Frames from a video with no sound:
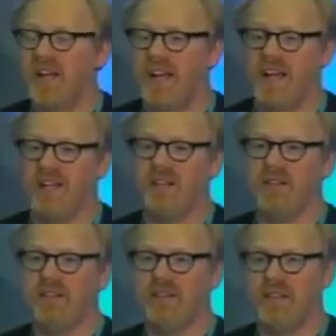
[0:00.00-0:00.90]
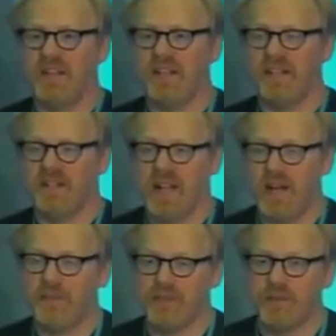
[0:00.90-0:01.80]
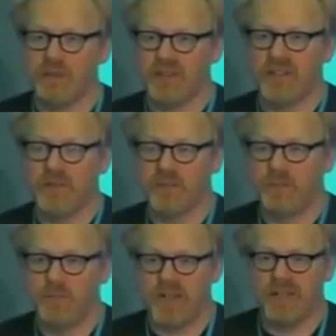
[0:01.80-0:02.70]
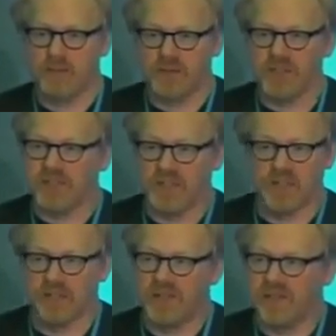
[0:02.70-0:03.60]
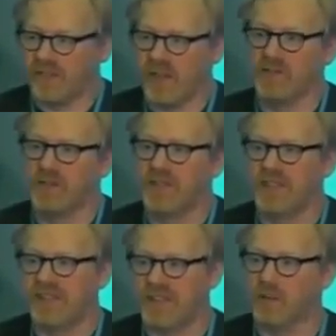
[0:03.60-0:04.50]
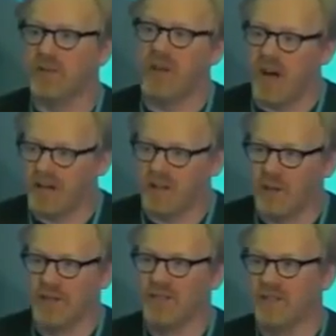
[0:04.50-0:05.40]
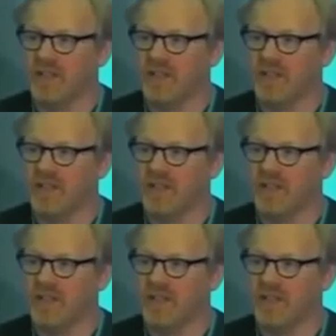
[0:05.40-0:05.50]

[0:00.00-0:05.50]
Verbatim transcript: and they absolutely made it really clear to Discovery that they were not going